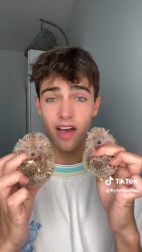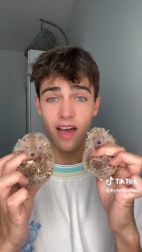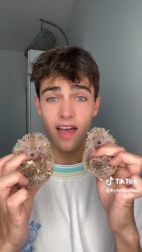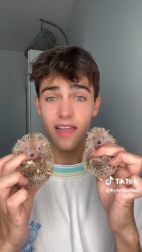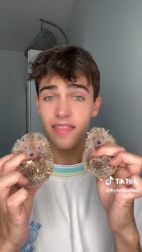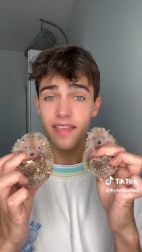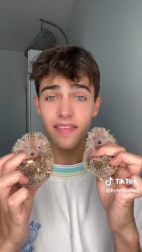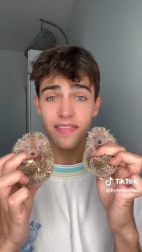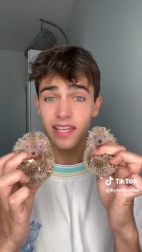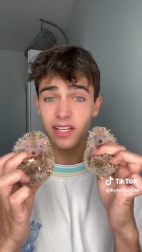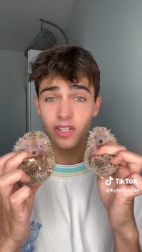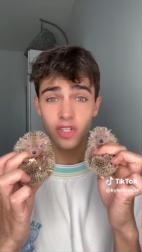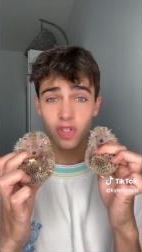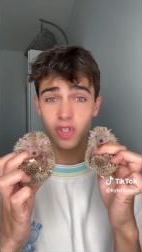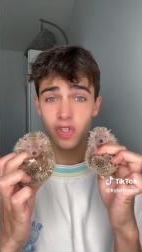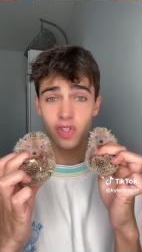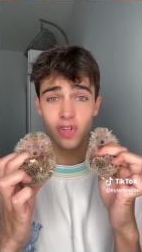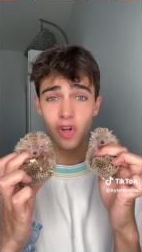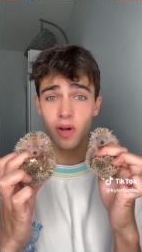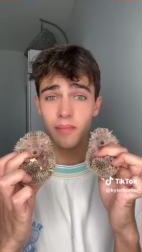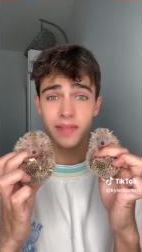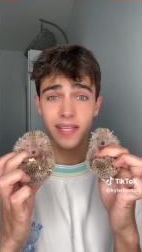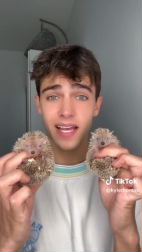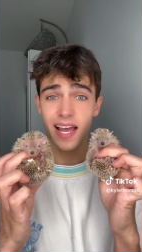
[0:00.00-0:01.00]
and then they just
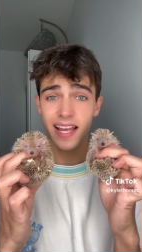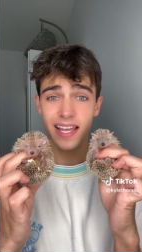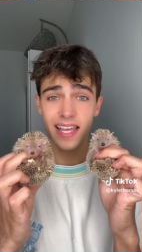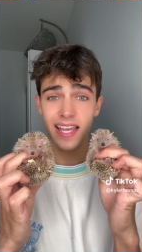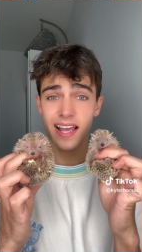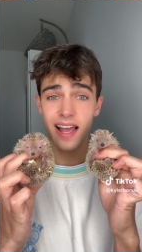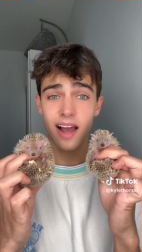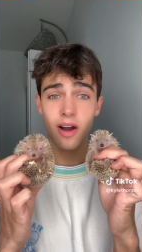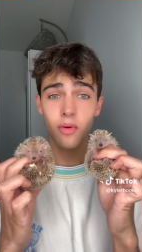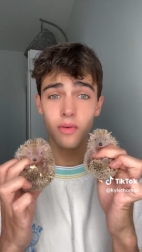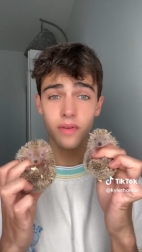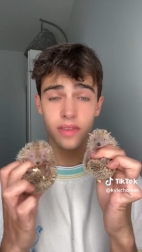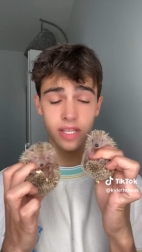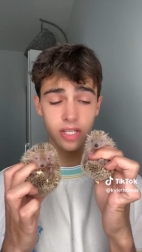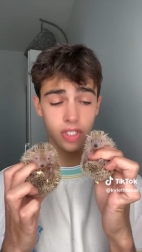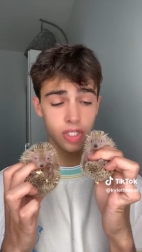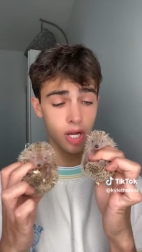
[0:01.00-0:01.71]
stopped hanging out with each